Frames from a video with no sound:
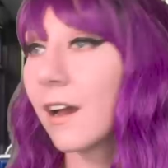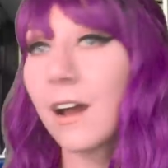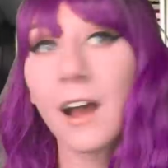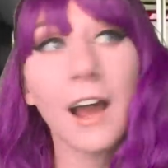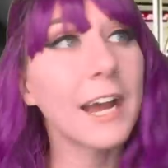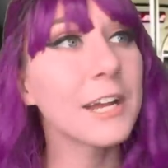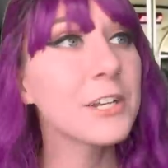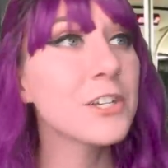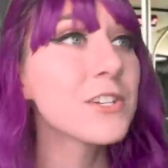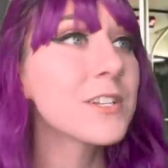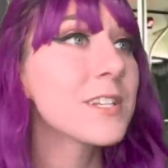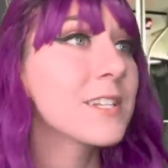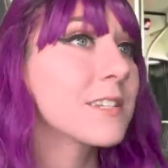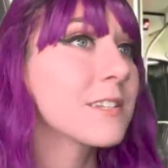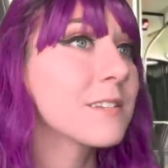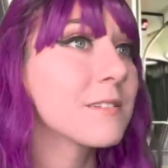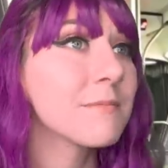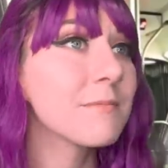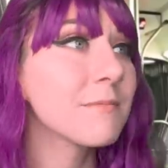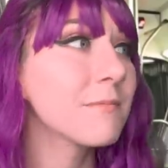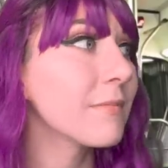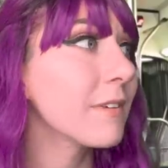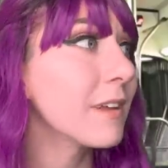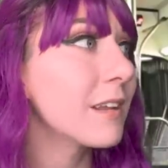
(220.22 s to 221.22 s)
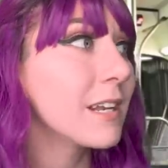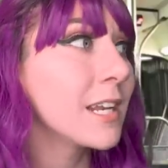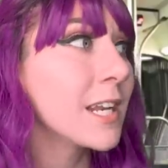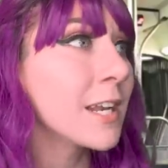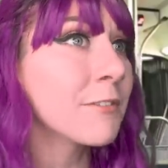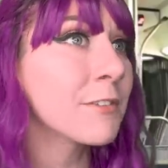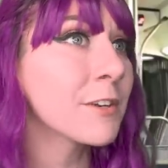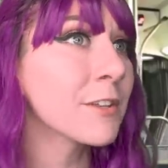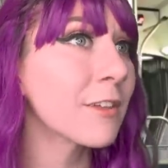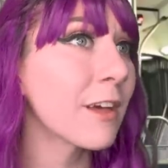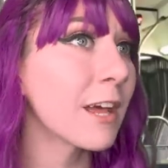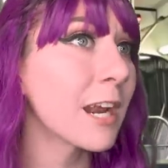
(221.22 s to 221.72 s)
I just
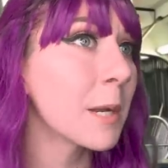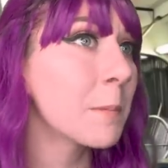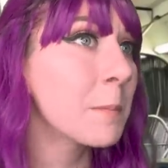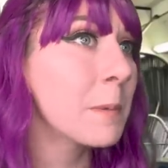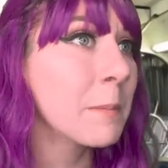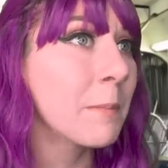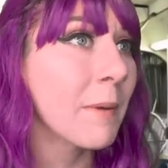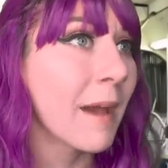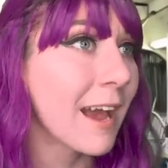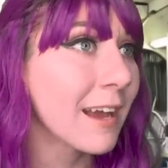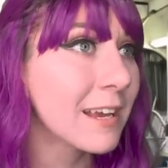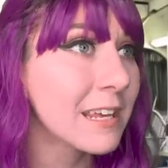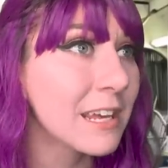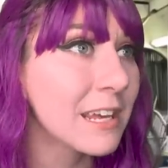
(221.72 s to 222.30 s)
never thought I'd be back